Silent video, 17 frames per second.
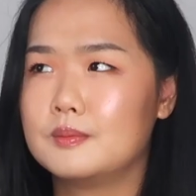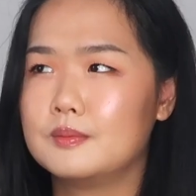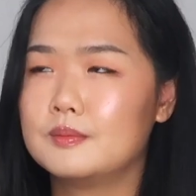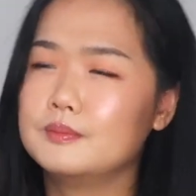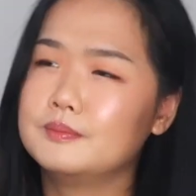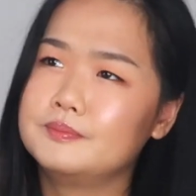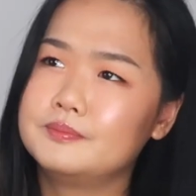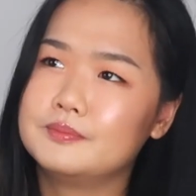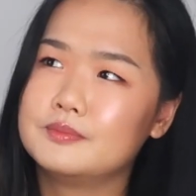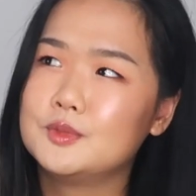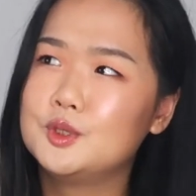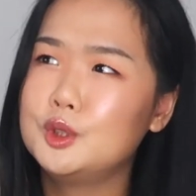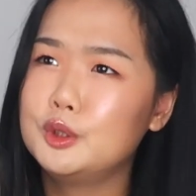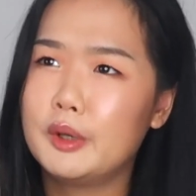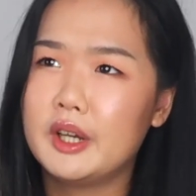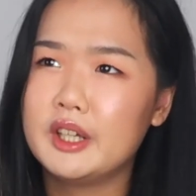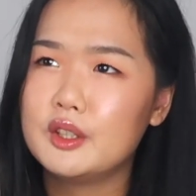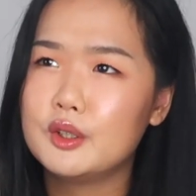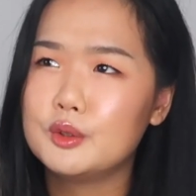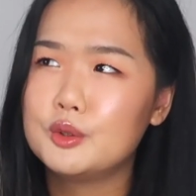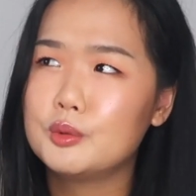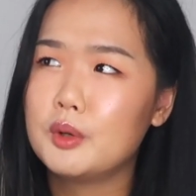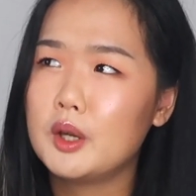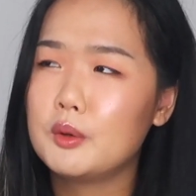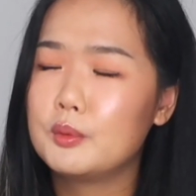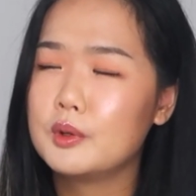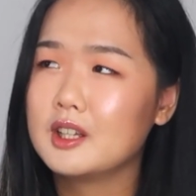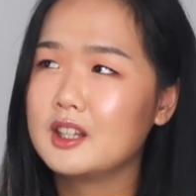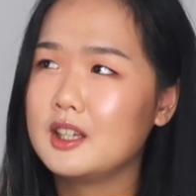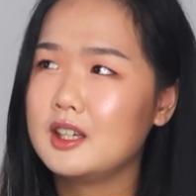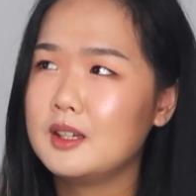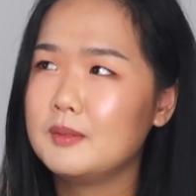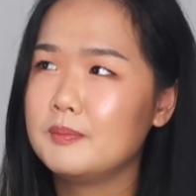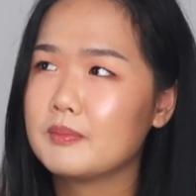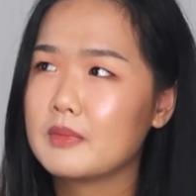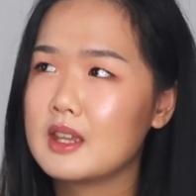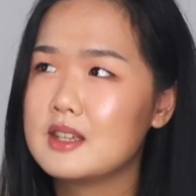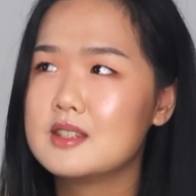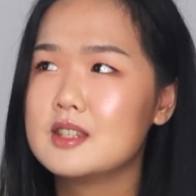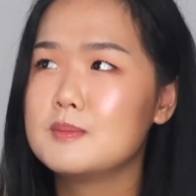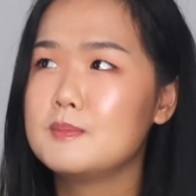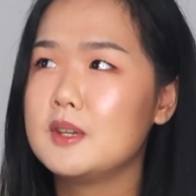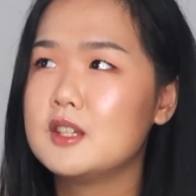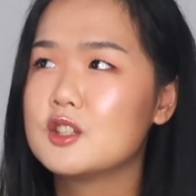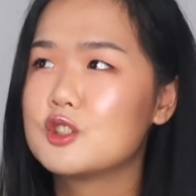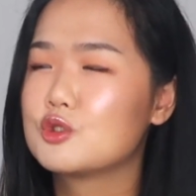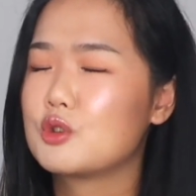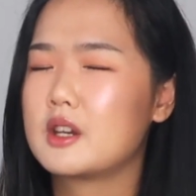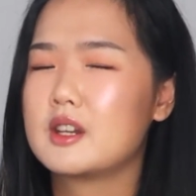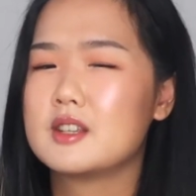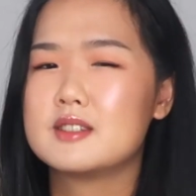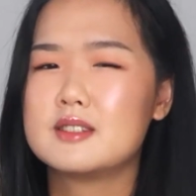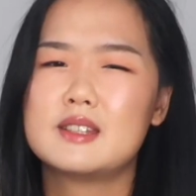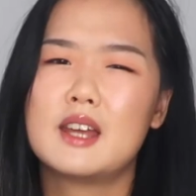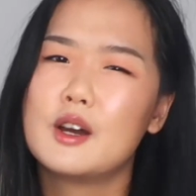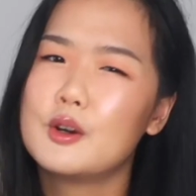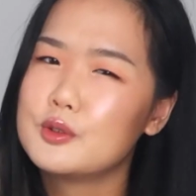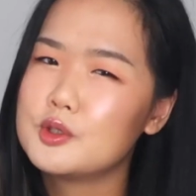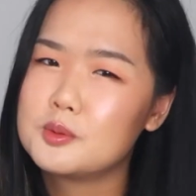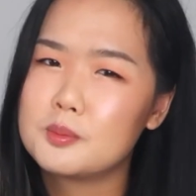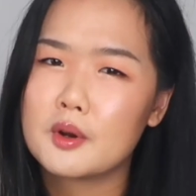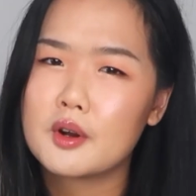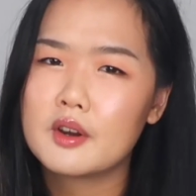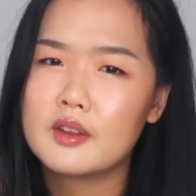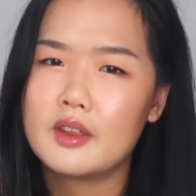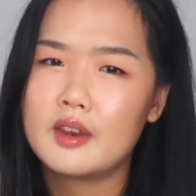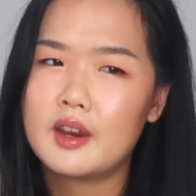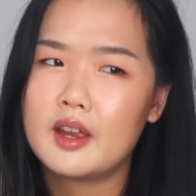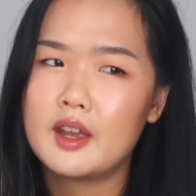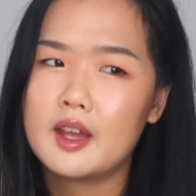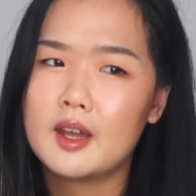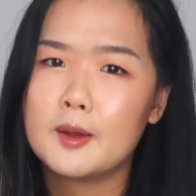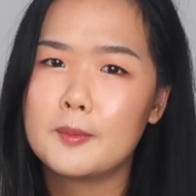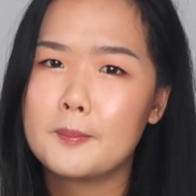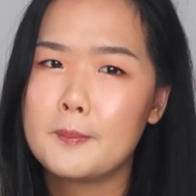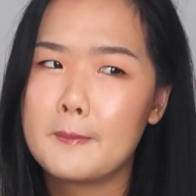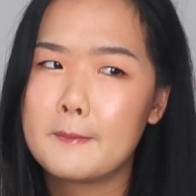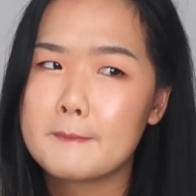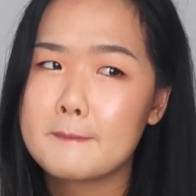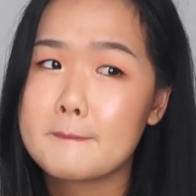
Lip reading: do I though? Do I really? Is this me just trying to sound smarter than I am?